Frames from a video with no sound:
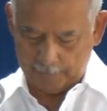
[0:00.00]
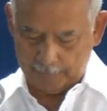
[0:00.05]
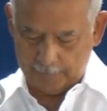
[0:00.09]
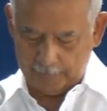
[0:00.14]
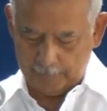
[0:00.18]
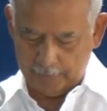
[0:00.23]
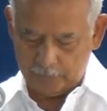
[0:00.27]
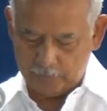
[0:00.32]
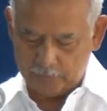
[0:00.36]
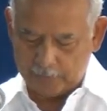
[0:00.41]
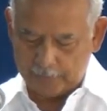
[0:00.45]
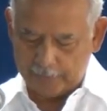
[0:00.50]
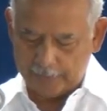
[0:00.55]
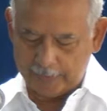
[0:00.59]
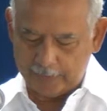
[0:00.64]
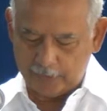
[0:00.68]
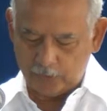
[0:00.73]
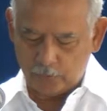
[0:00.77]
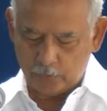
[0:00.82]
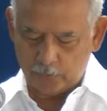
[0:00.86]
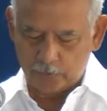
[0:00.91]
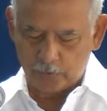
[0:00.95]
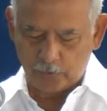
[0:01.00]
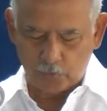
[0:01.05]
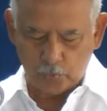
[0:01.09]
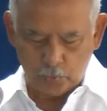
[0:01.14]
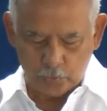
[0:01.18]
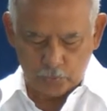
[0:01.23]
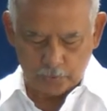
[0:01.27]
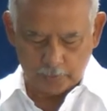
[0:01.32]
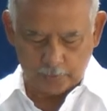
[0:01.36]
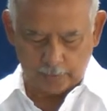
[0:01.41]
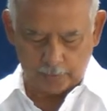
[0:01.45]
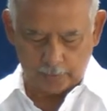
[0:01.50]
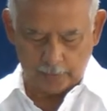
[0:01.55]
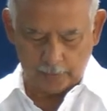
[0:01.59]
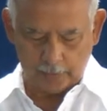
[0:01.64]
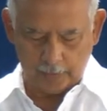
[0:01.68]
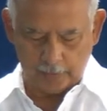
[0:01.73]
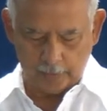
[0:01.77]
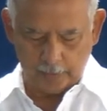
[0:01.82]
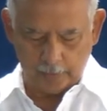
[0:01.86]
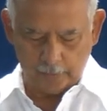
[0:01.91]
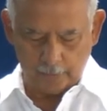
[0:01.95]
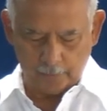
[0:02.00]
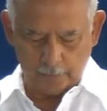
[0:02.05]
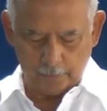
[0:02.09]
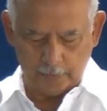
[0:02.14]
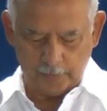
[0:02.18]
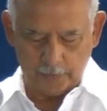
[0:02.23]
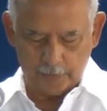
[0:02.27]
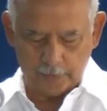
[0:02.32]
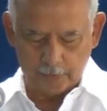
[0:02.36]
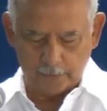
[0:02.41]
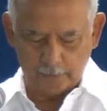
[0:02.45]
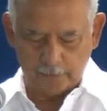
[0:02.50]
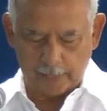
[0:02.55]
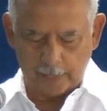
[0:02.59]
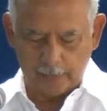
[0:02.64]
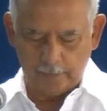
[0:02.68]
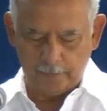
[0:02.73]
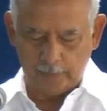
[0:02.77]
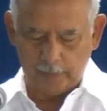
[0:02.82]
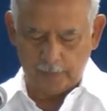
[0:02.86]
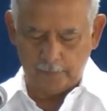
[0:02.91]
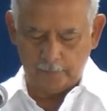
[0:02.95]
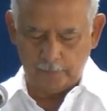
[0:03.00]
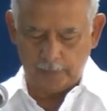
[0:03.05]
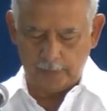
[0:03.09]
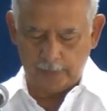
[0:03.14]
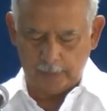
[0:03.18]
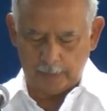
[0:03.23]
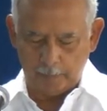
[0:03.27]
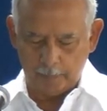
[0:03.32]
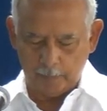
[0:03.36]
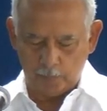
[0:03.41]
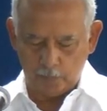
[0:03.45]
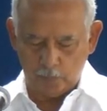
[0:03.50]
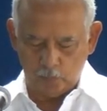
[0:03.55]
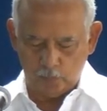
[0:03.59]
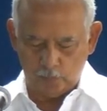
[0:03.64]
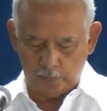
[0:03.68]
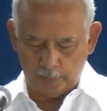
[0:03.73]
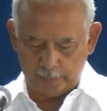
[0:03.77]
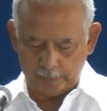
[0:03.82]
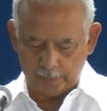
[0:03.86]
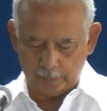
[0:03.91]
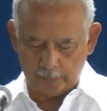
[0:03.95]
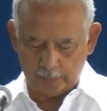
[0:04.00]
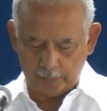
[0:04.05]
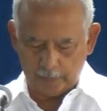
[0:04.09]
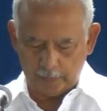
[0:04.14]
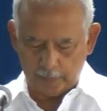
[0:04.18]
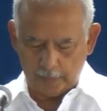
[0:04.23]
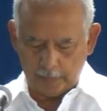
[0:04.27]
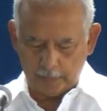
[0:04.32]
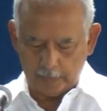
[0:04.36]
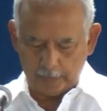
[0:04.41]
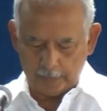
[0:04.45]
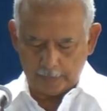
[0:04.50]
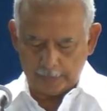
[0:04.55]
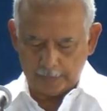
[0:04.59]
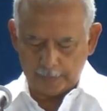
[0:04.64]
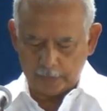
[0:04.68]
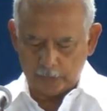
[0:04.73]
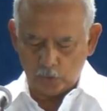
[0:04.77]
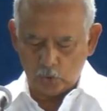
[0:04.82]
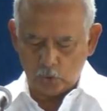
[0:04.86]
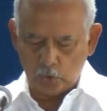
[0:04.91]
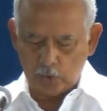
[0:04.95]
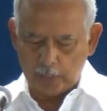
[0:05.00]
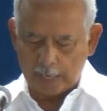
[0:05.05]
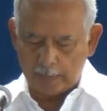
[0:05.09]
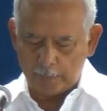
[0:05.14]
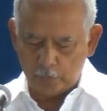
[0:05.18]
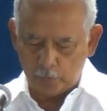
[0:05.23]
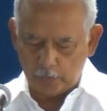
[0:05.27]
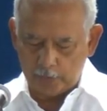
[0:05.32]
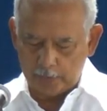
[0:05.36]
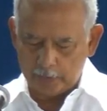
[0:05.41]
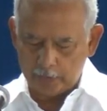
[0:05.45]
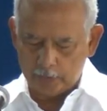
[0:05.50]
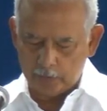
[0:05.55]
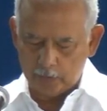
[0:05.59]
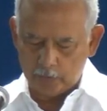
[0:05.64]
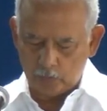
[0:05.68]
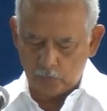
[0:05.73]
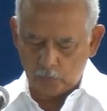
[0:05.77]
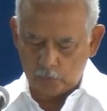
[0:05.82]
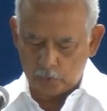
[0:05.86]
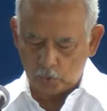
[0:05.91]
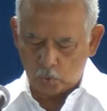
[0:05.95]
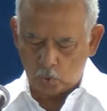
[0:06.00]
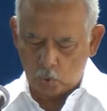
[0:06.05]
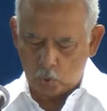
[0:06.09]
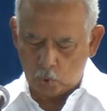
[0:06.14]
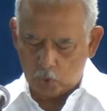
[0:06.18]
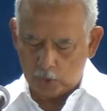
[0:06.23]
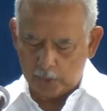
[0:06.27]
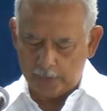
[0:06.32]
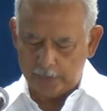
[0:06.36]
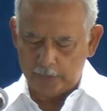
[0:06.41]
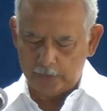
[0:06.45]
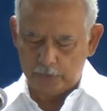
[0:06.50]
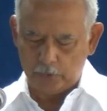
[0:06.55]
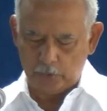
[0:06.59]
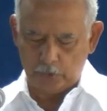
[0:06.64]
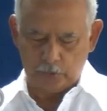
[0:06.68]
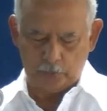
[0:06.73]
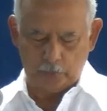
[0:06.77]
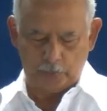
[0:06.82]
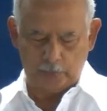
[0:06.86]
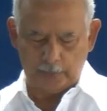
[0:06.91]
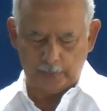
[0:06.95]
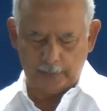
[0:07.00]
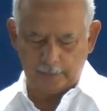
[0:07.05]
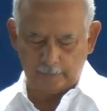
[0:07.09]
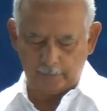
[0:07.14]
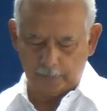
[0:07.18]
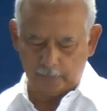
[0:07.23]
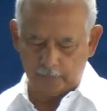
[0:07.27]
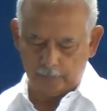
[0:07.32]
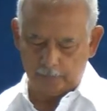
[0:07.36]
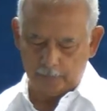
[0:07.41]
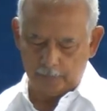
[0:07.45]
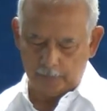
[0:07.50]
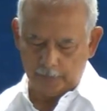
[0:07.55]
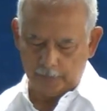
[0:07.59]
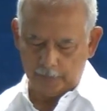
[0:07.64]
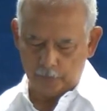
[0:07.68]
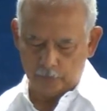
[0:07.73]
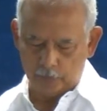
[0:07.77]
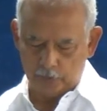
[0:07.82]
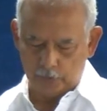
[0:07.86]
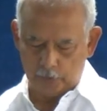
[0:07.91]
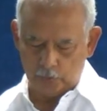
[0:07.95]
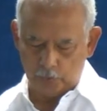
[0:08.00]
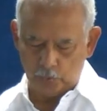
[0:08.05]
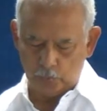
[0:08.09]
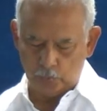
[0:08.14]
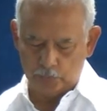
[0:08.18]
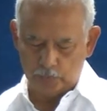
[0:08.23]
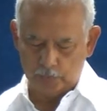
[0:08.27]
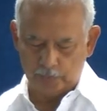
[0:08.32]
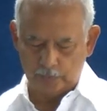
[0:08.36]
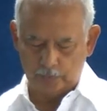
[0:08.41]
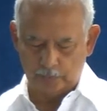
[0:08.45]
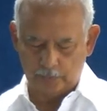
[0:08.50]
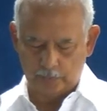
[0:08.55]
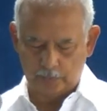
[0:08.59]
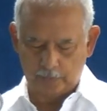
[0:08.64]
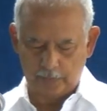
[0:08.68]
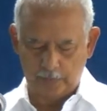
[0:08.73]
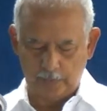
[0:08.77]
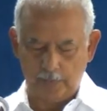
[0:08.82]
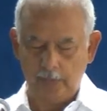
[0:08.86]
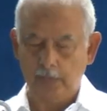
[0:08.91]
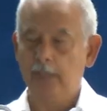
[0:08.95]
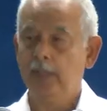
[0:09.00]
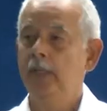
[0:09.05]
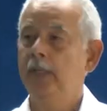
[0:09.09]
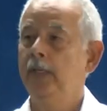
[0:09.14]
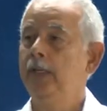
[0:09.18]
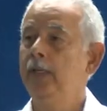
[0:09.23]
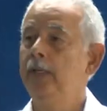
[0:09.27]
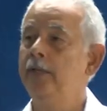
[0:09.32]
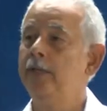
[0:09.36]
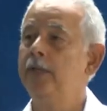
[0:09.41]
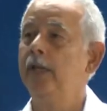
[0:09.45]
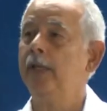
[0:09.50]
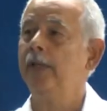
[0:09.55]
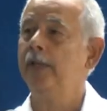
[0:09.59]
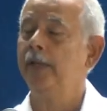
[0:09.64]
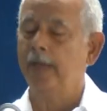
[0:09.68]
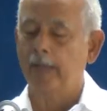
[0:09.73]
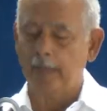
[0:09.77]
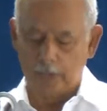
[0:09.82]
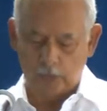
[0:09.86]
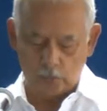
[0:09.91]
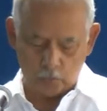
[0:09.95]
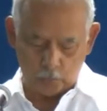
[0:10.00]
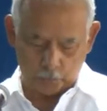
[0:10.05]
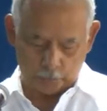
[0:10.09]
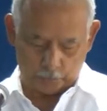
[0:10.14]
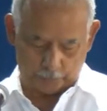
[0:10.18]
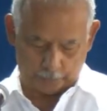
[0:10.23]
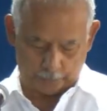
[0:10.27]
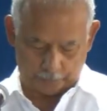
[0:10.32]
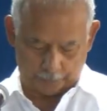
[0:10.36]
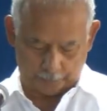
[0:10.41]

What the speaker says: He said that it was crucial for the survival of the labor movement that it collaborates with all the tertiary level institutions. He said, and I quote,